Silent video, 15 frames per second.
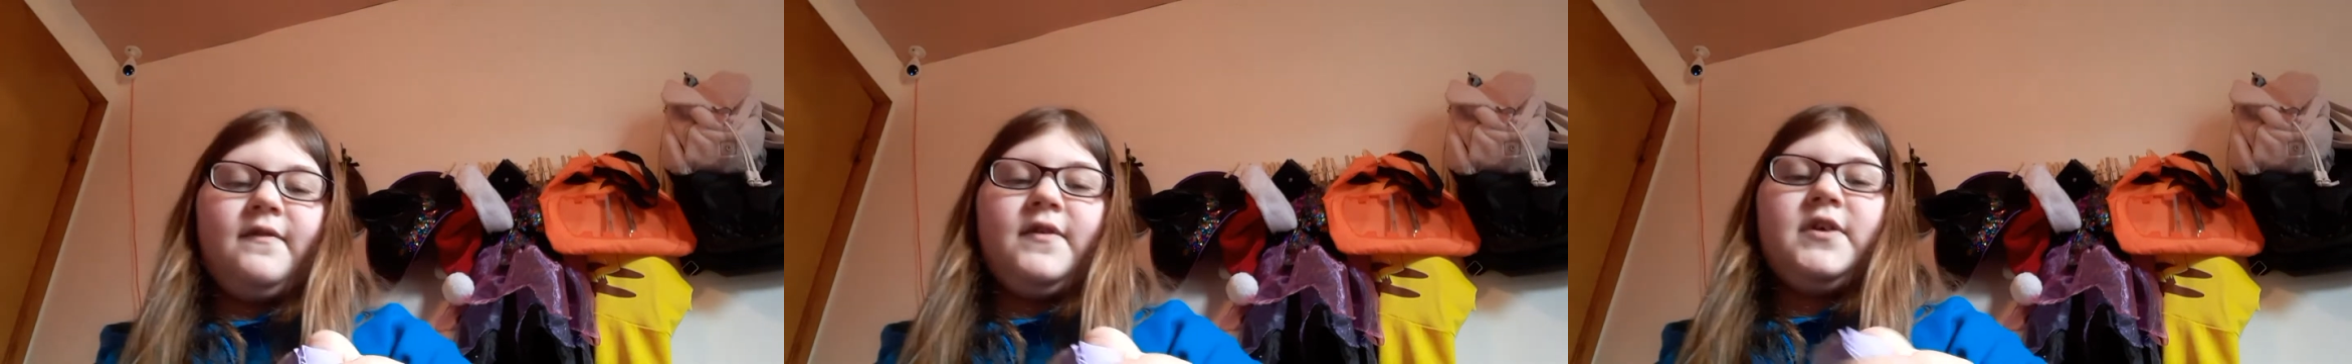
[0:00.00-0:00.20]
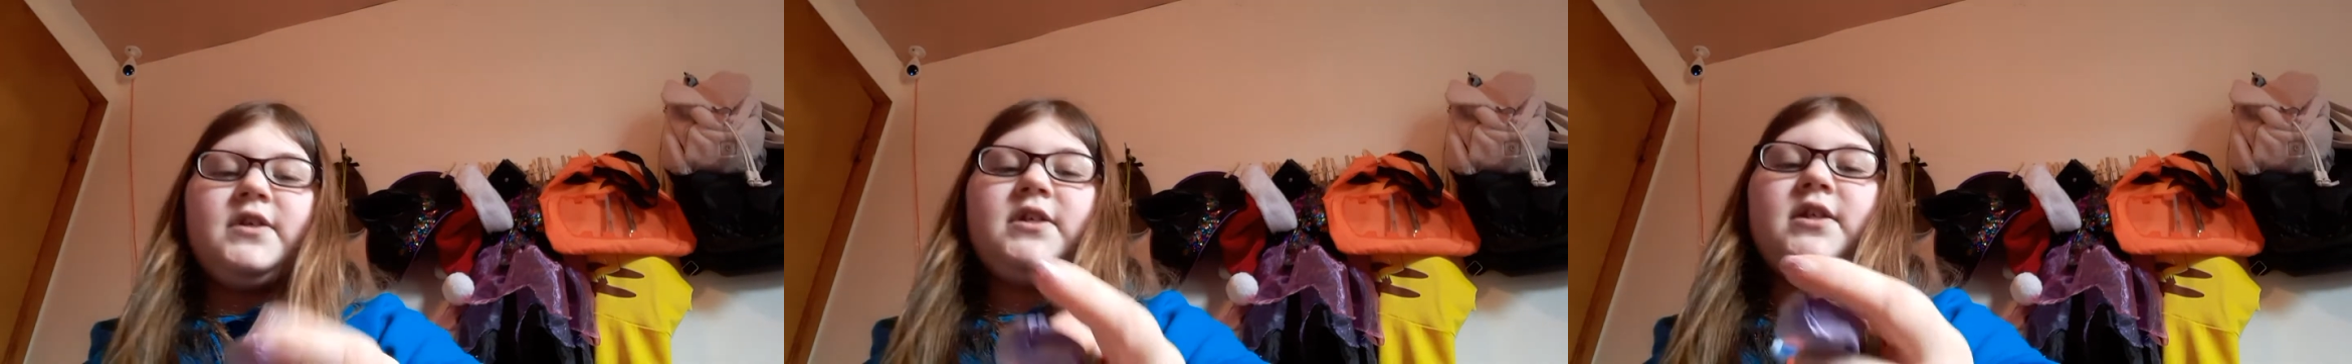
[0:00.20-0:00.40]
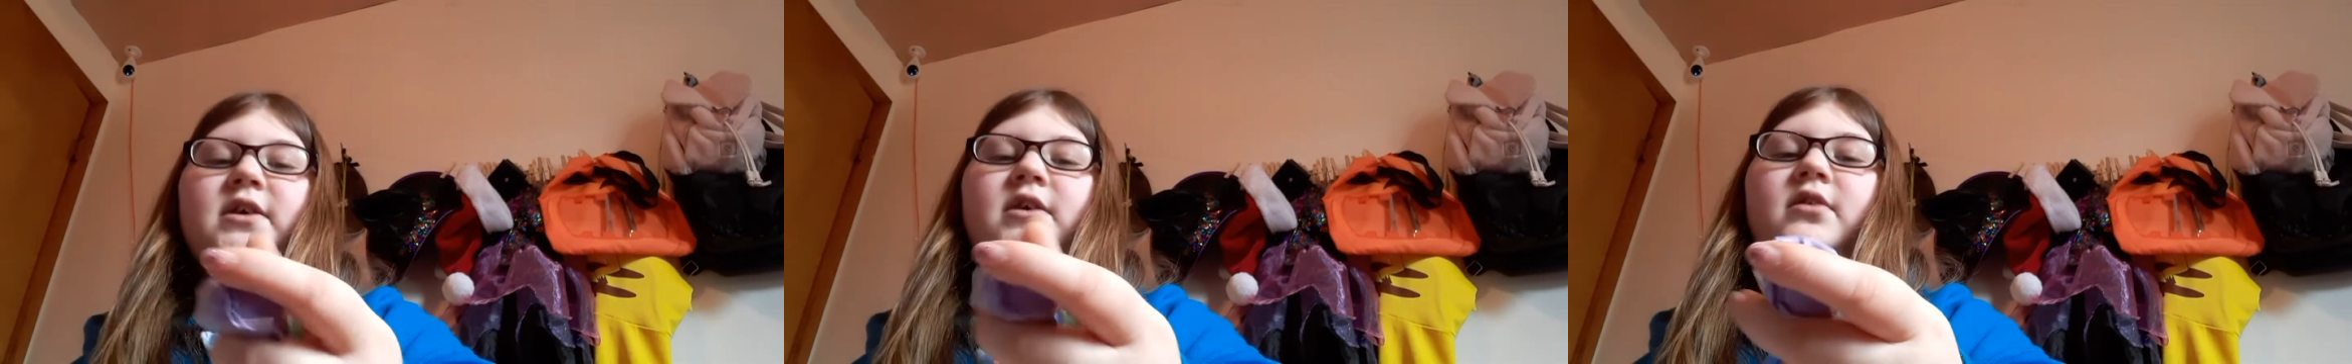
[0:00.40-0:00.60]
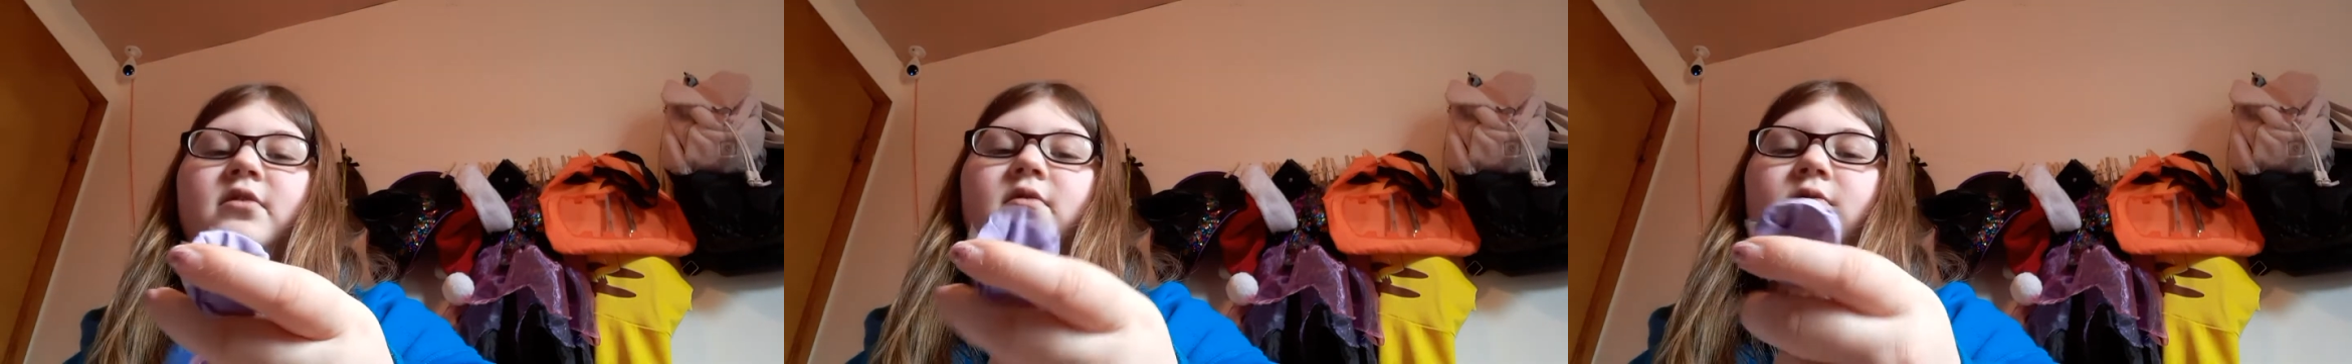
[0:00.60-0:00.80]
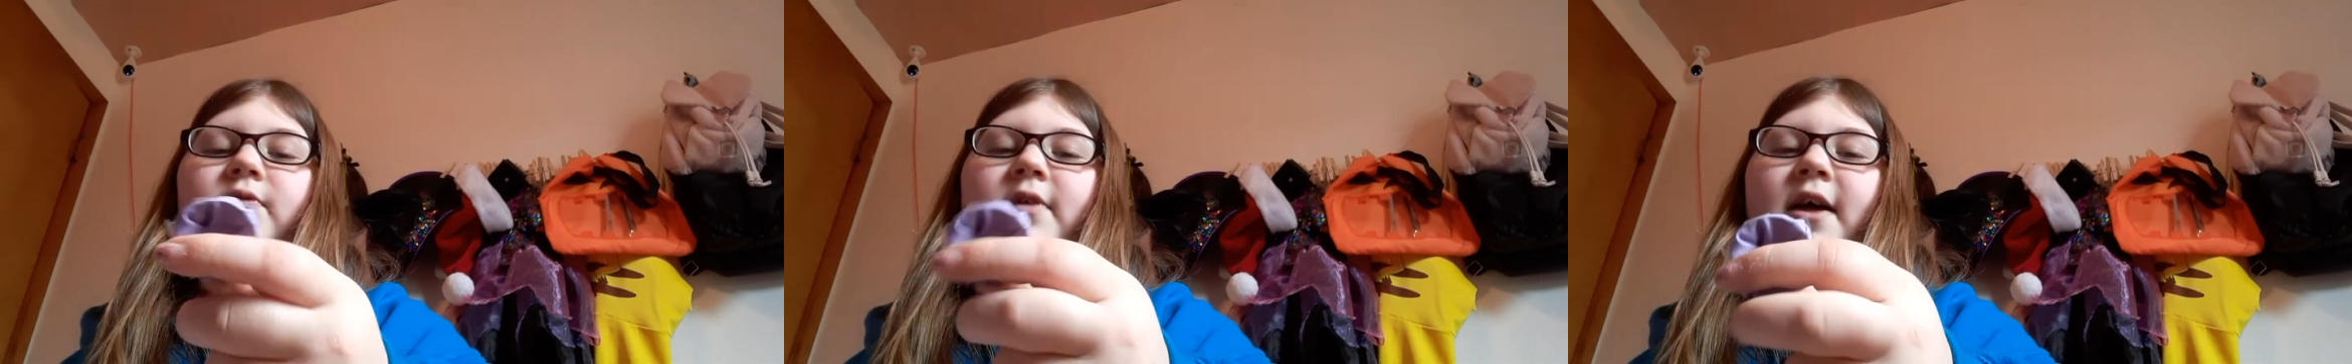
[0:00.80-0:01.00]
this thing.
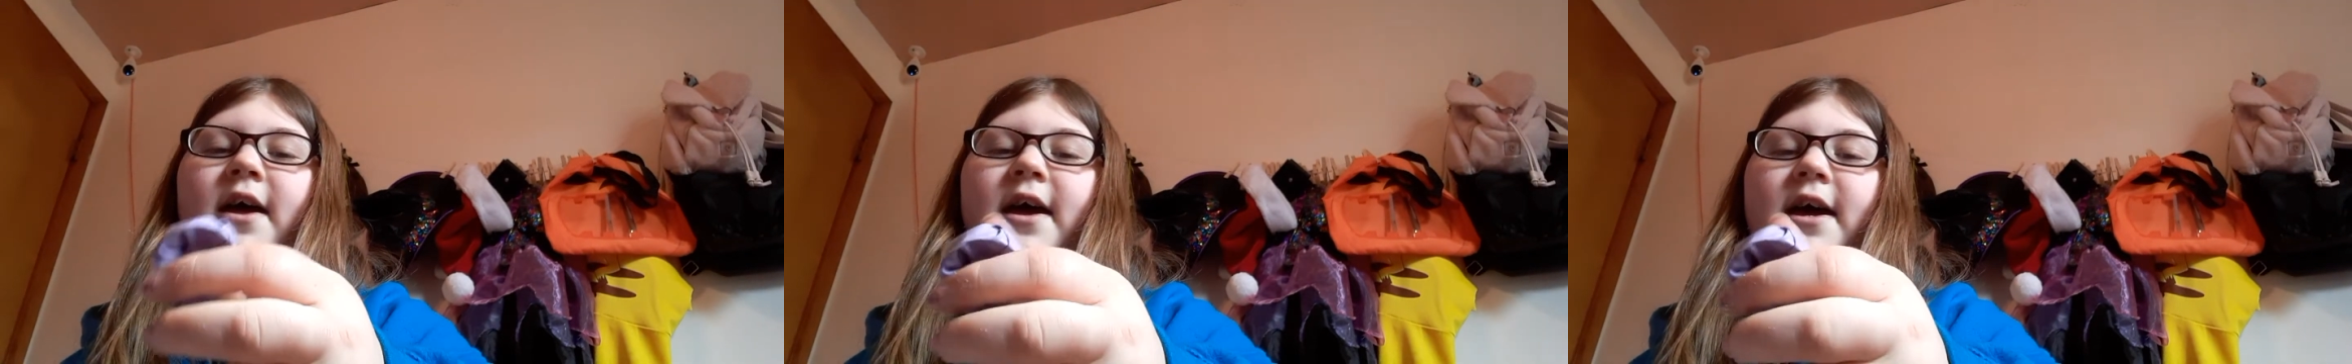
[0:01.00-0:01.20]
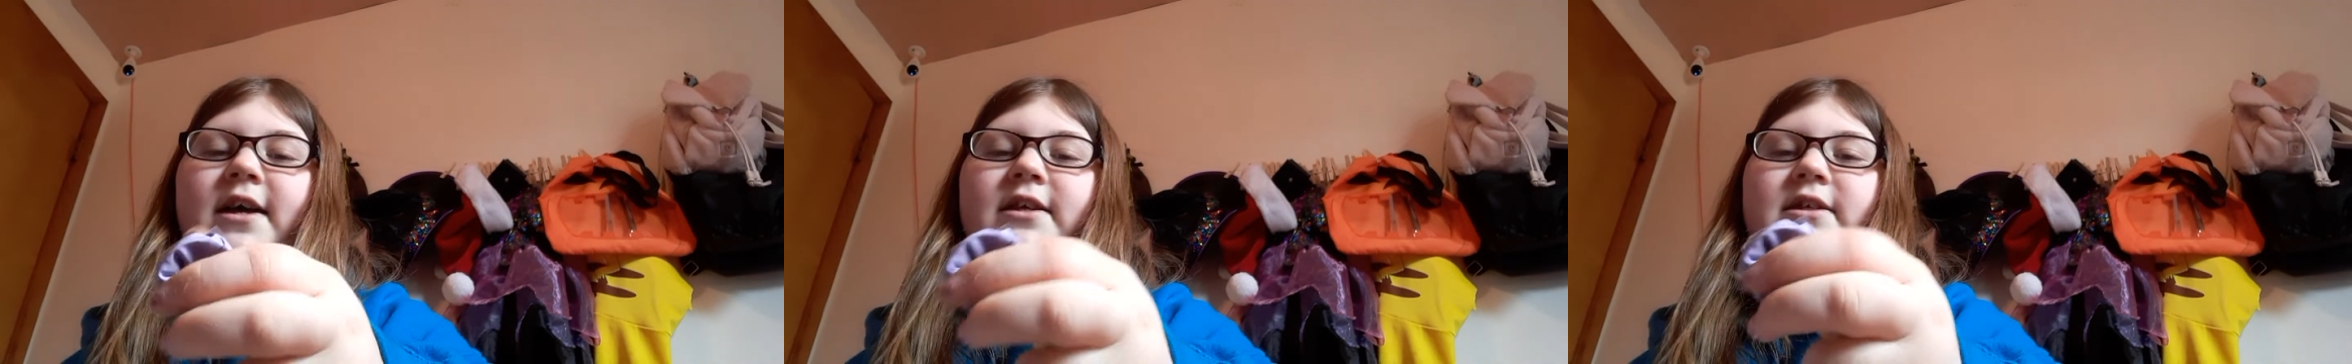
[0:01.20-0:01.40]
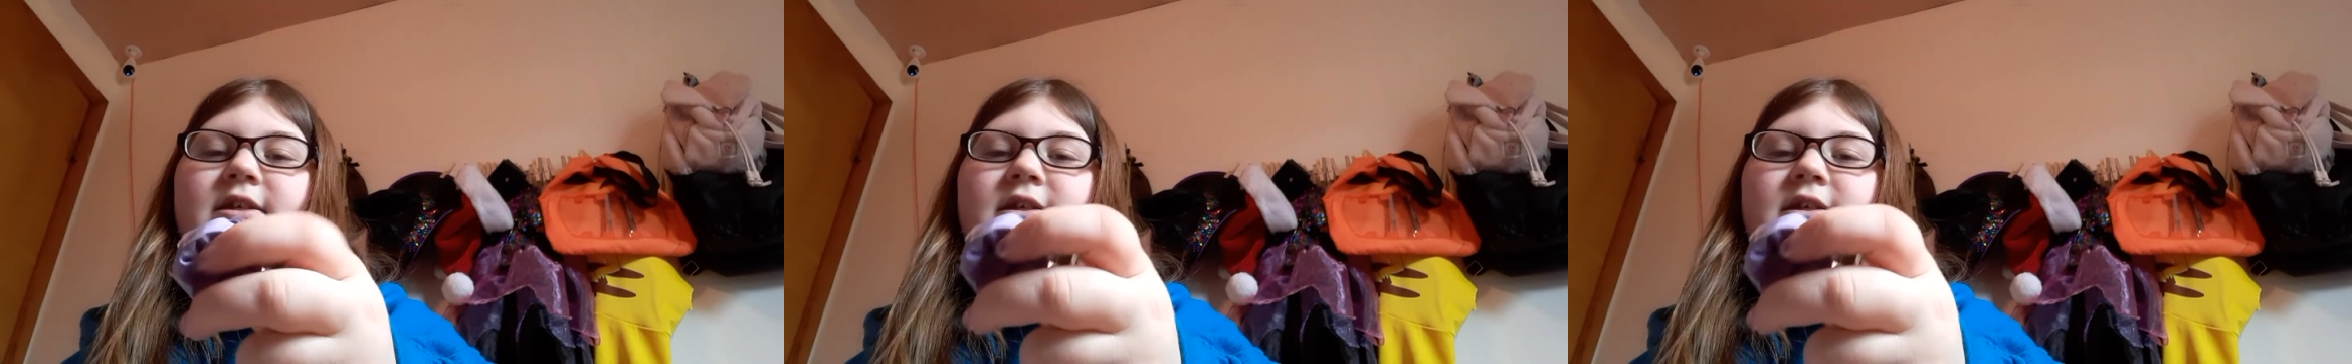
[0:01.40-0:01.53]
What?